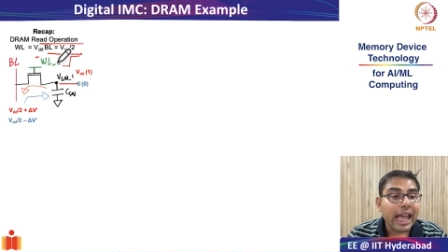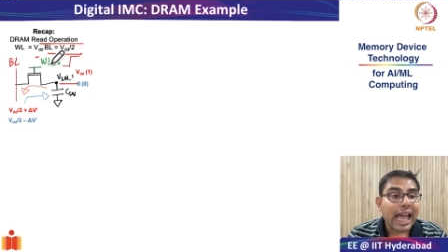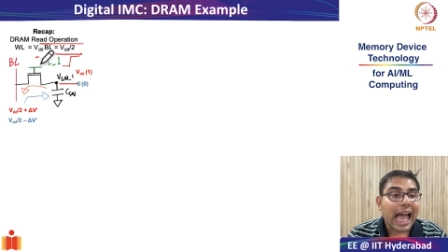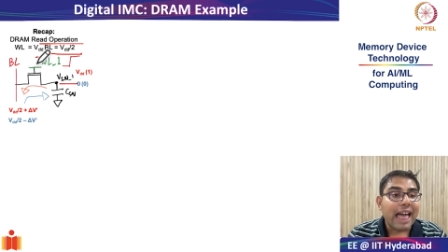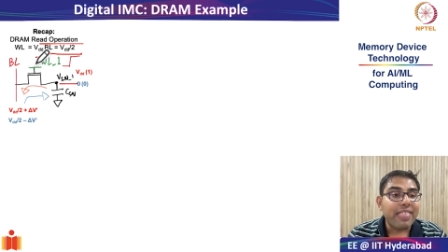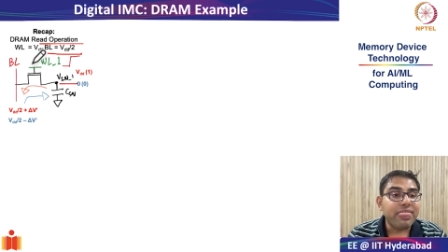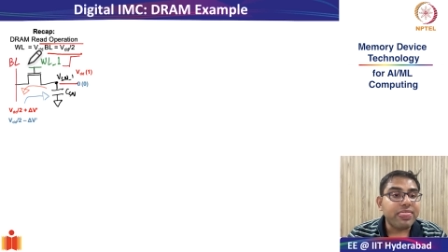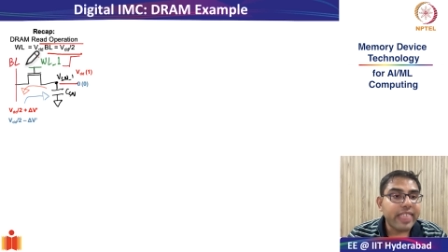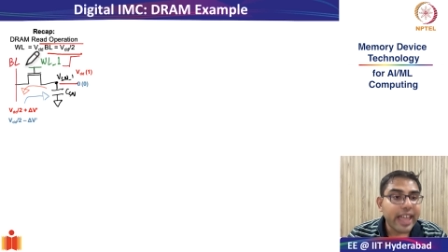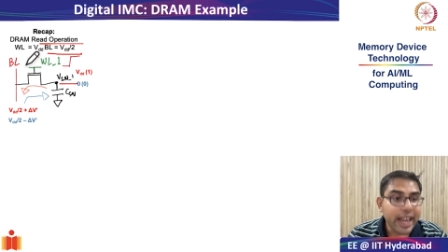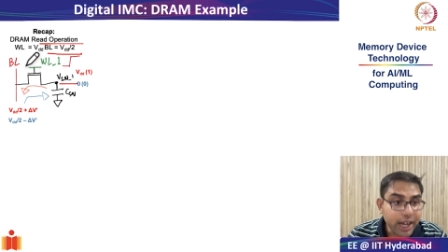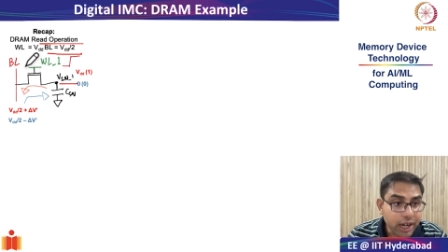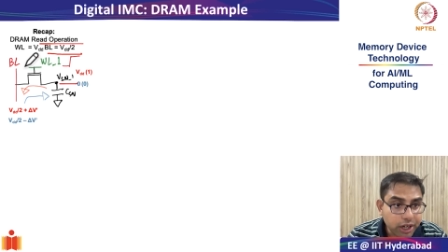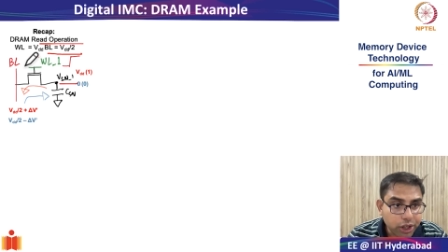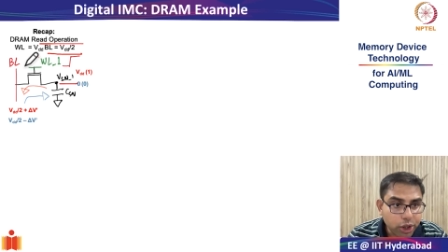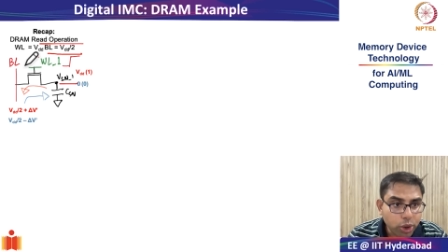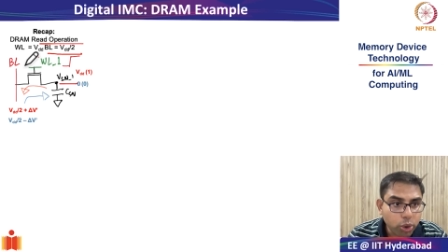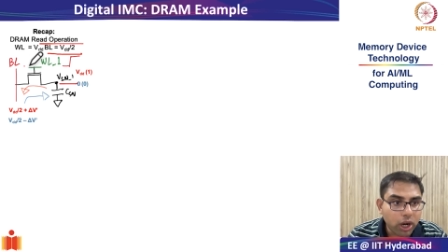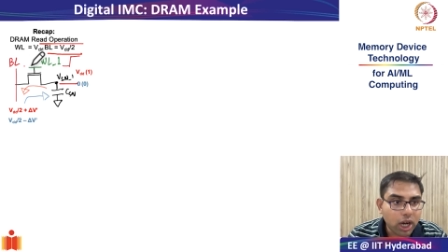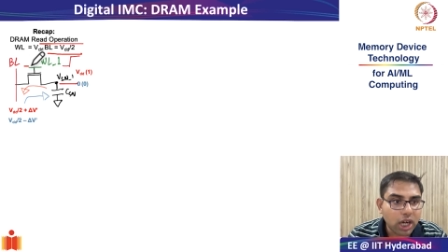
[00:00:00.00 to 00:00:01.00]
and then
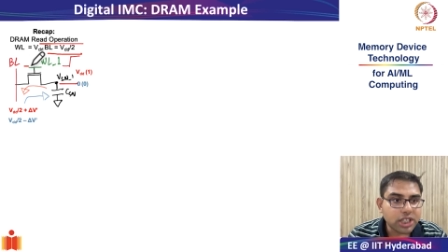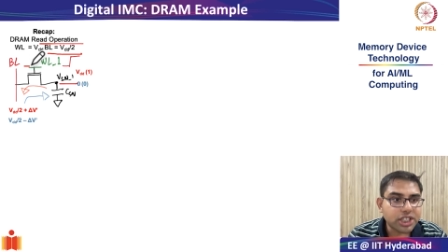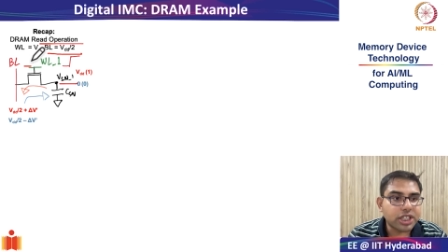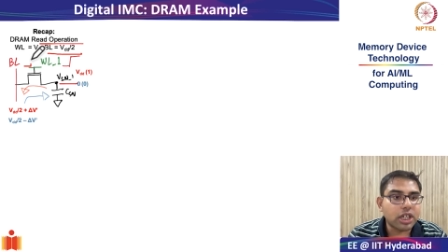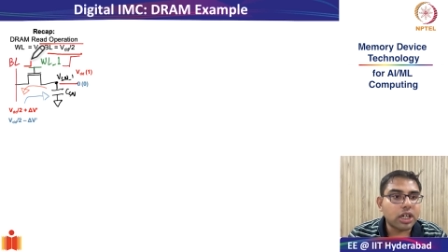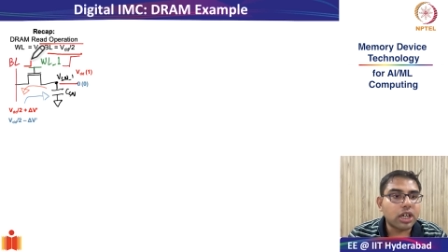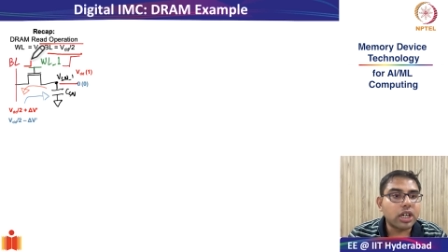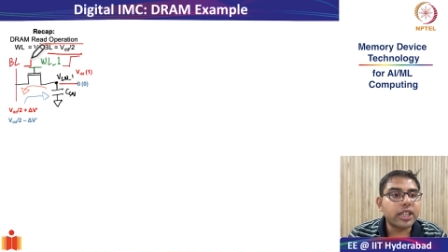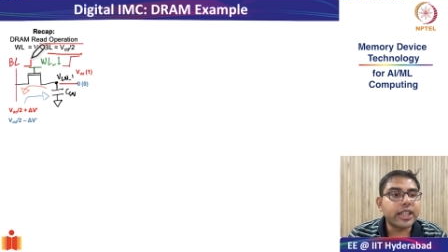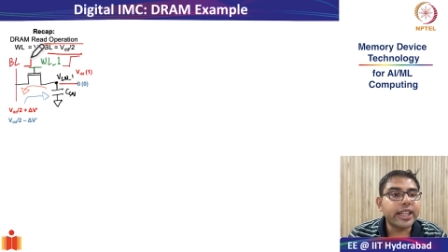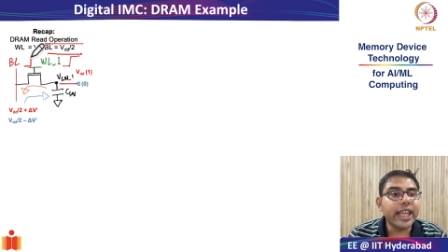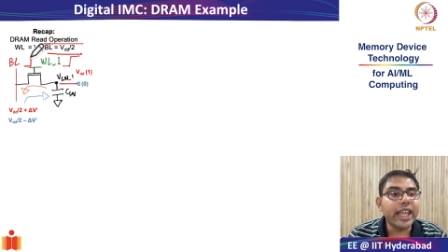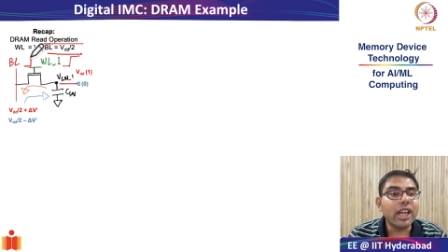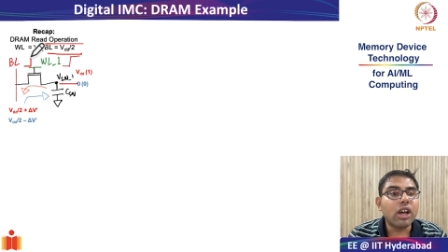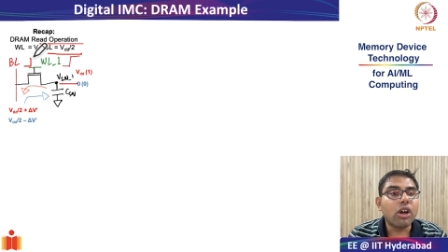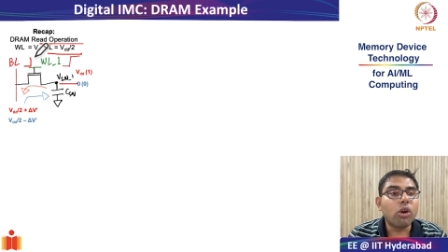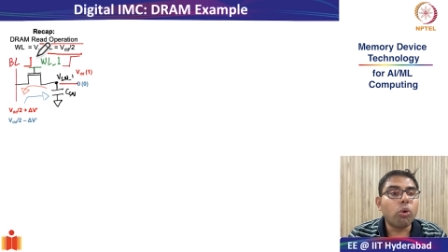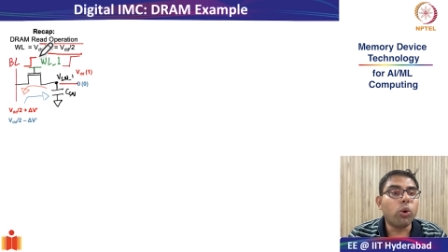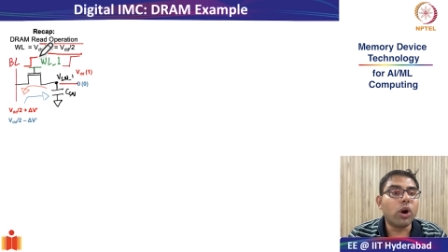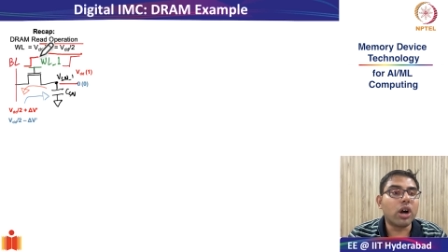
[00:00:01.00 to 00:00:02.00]
you assert the
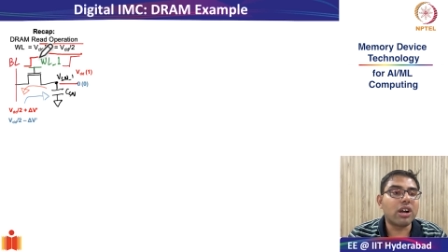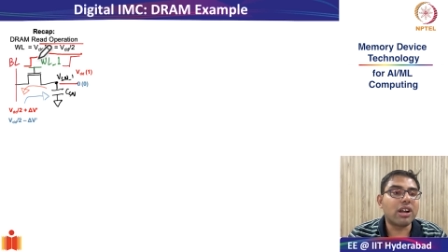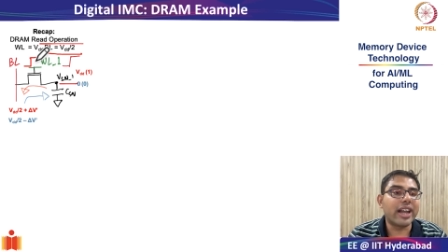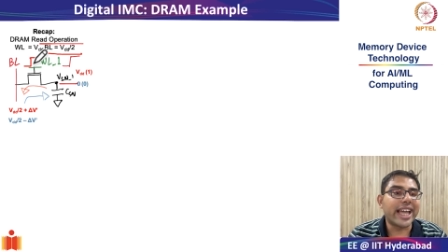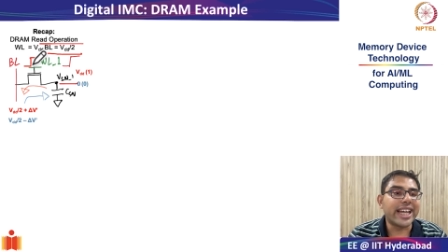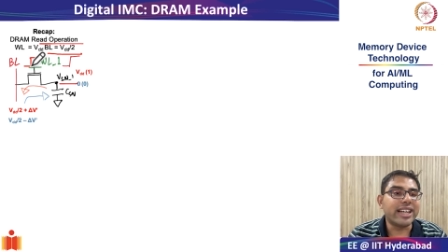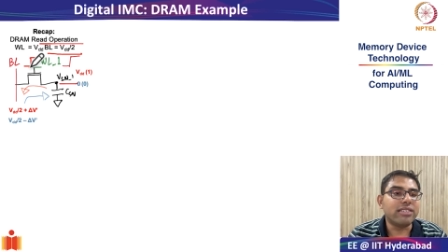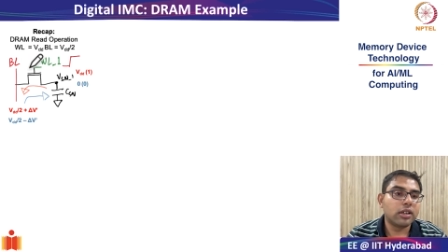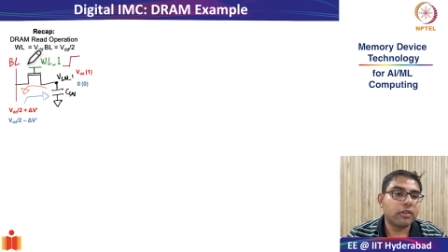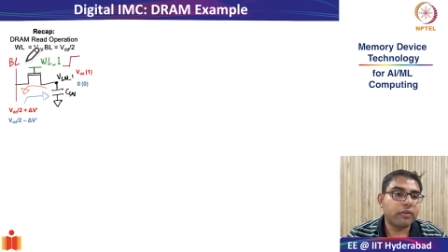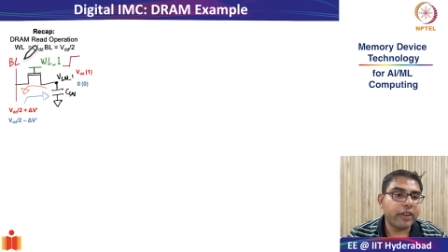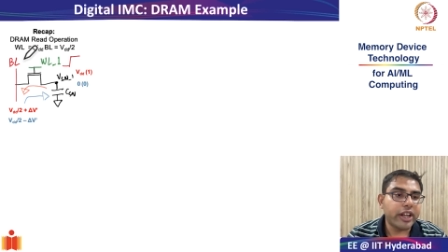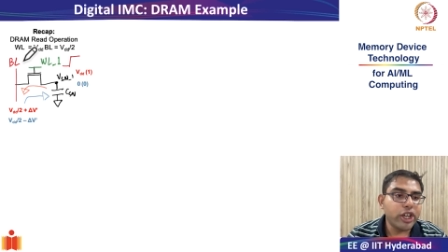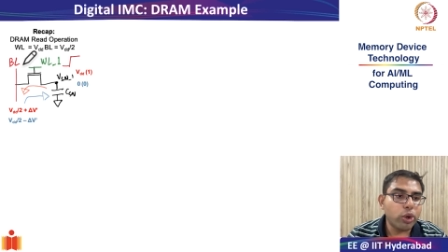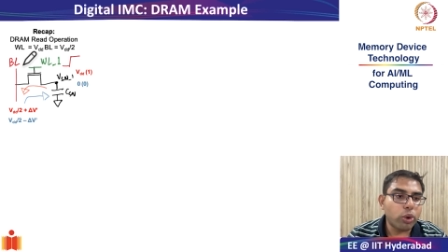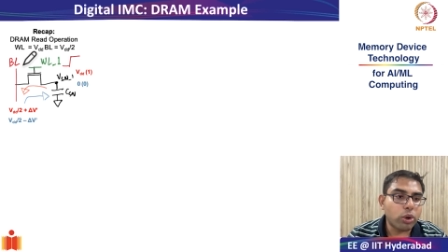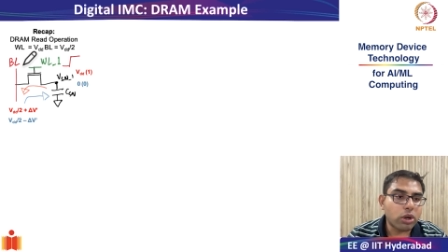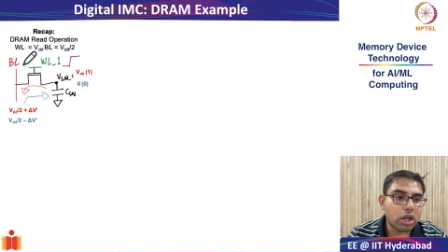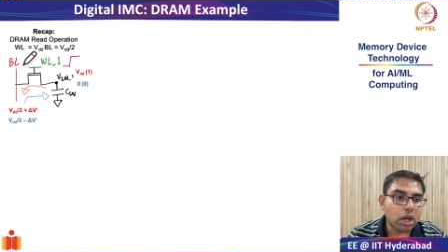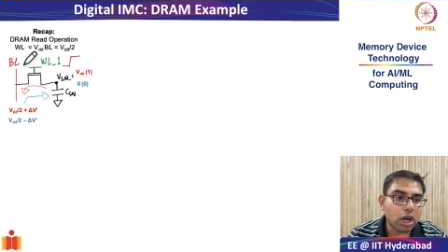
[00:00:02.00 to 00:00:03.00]
word line. When
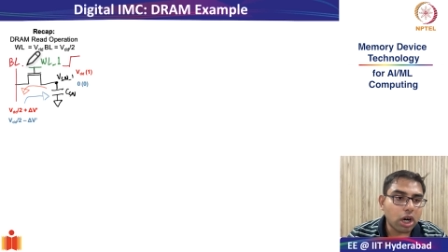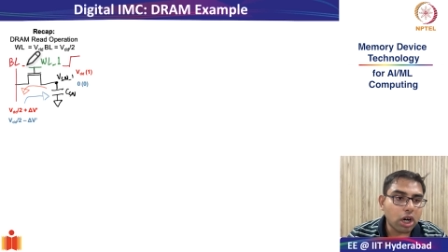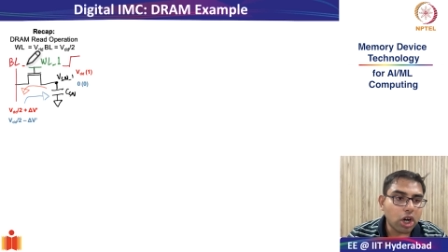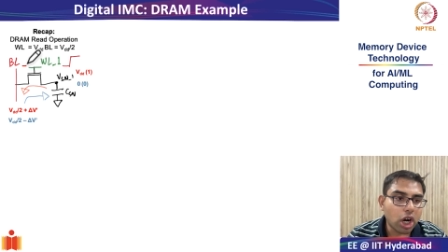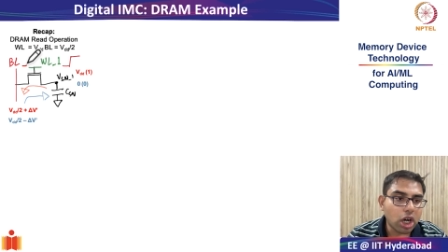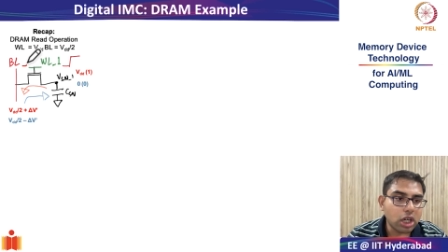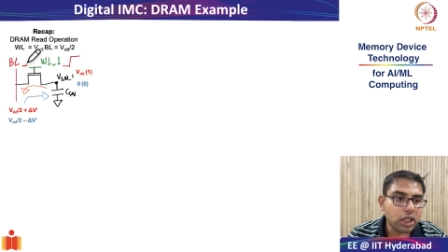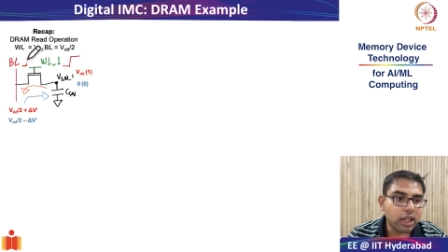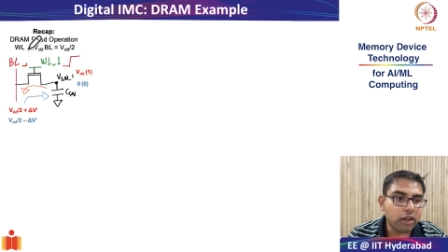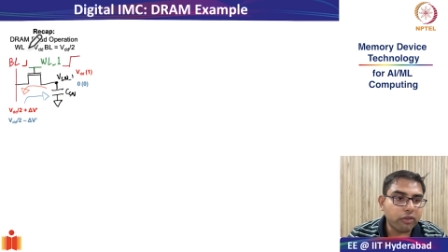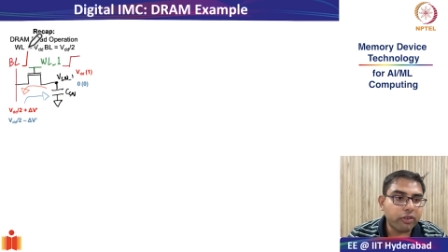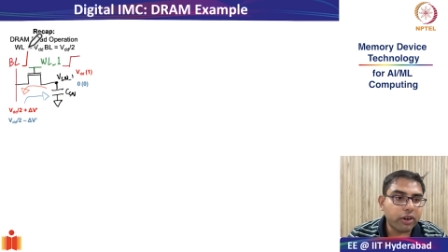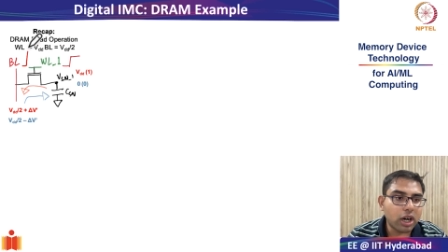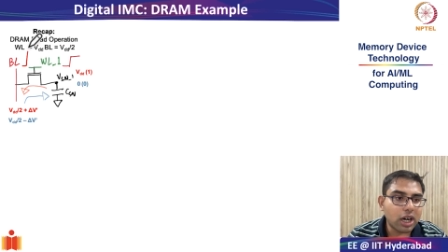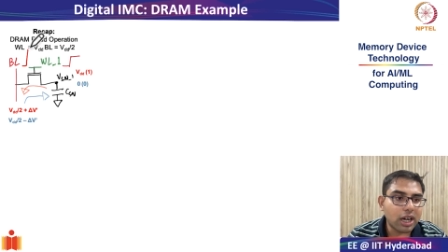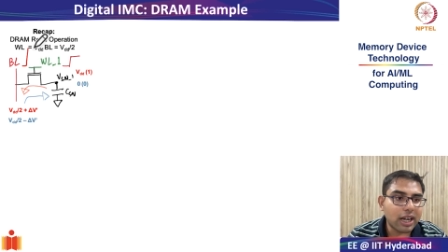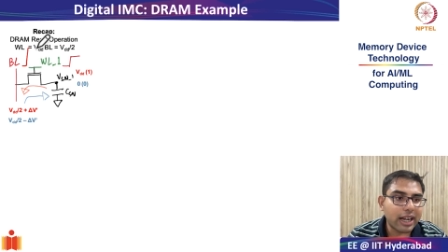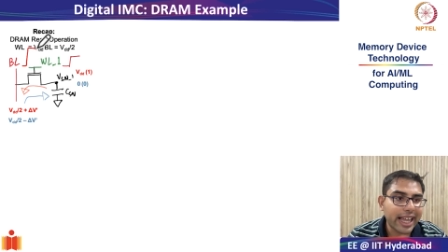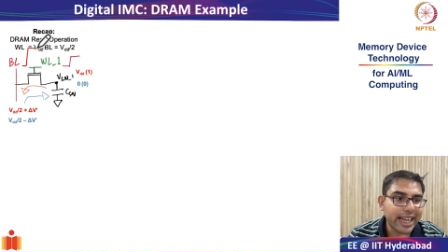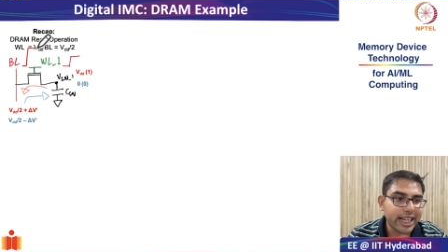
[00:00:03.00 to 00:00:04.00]
you turn on the
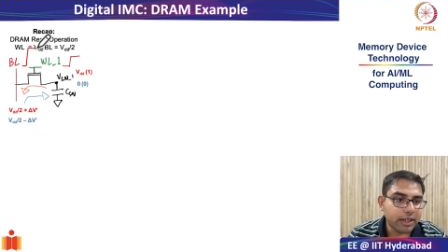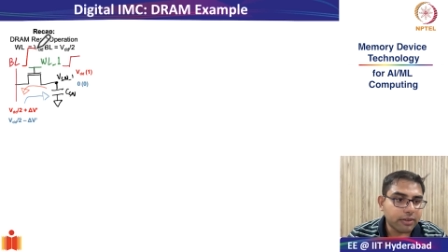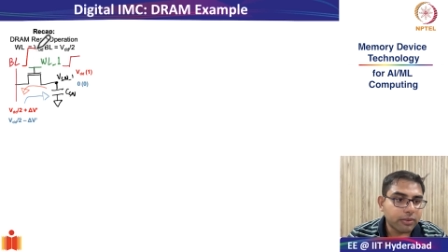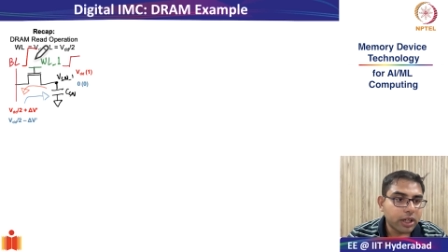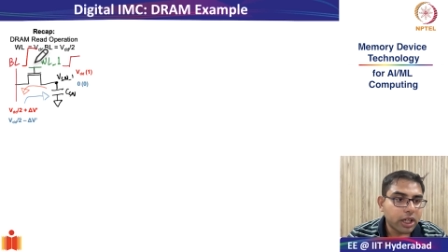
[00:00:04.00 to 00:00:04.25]
word line,